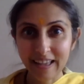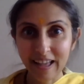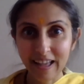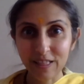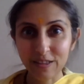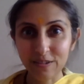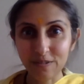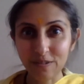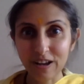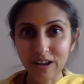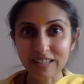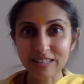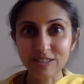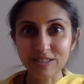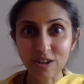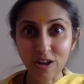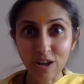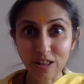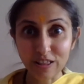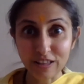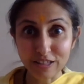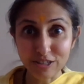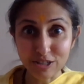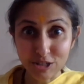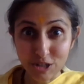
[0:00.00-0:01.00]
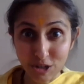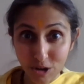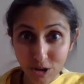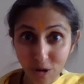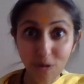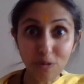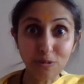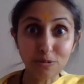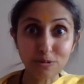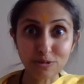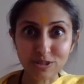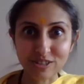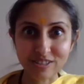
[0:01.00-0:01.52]
Otherwise, knowledge
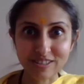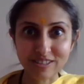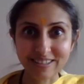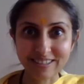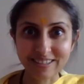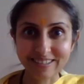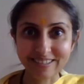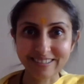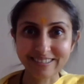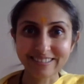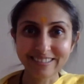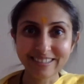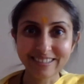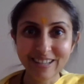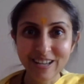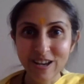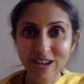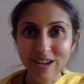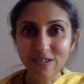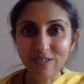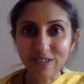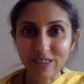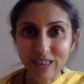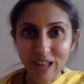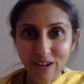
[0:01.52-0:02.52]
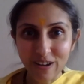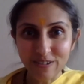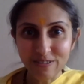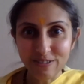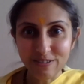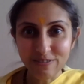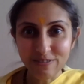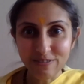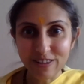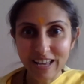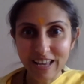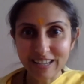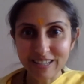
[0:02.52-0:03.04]
goes. Without
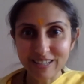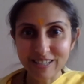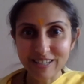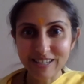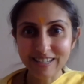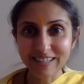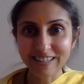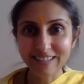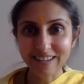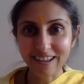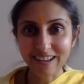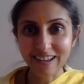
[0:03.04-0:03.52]
reflection,